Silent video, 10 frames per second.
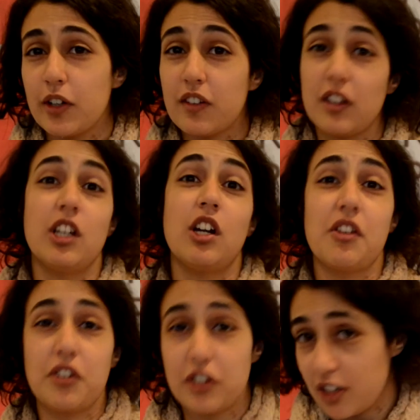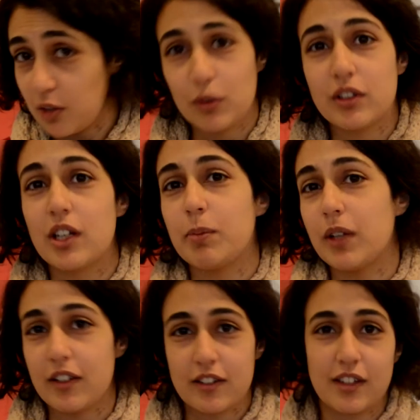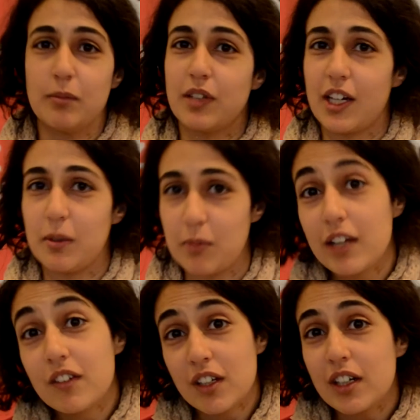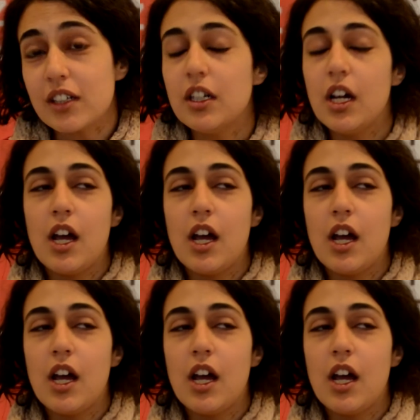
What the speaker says: and still another that will take place sometime next year.